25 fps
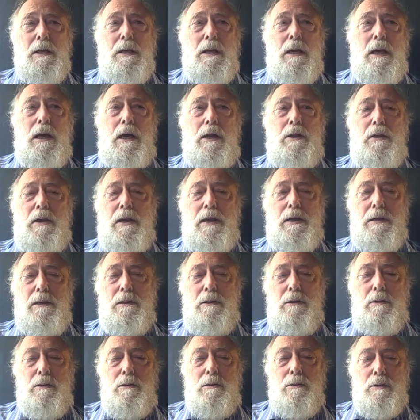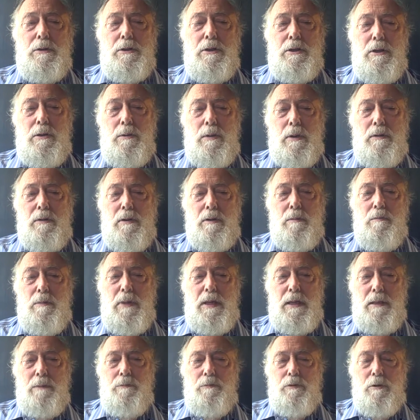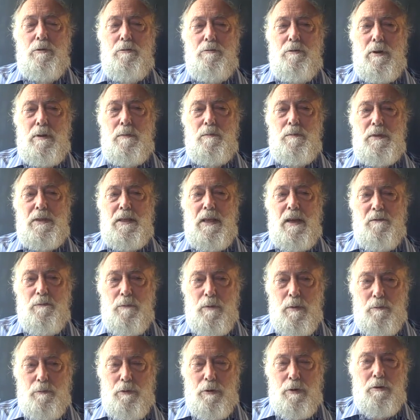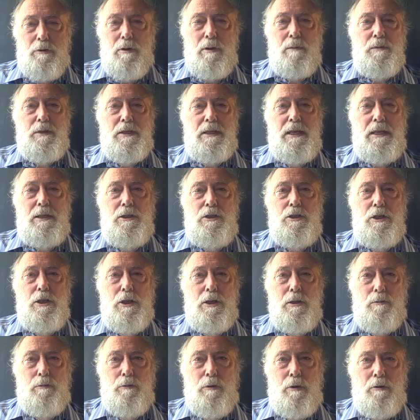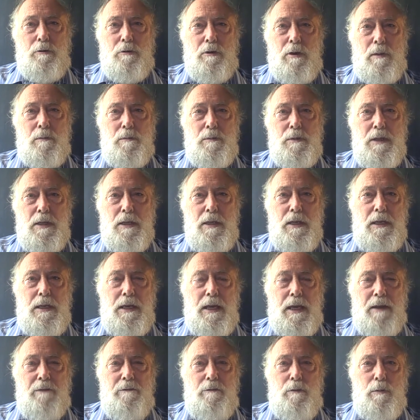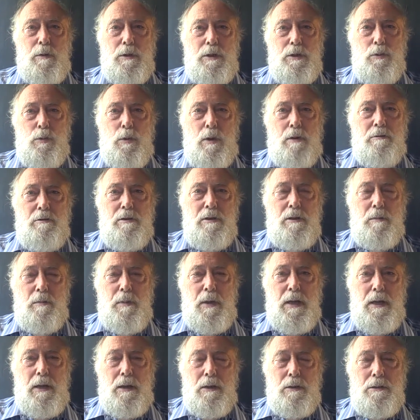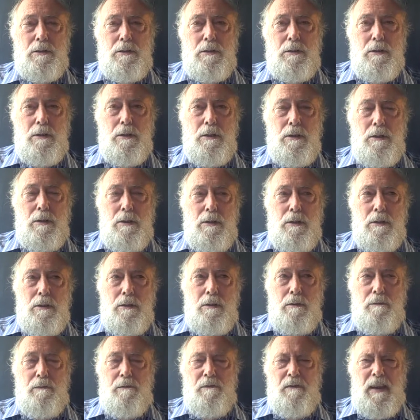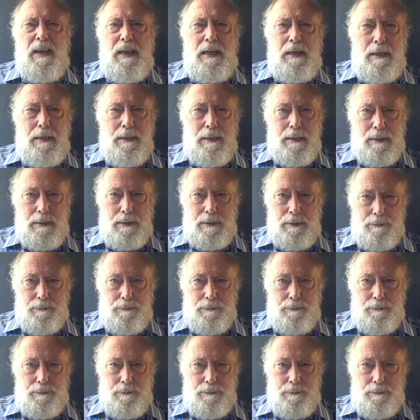And then also, I think many programs, government programs and NGO programs, everybody's worried about failure.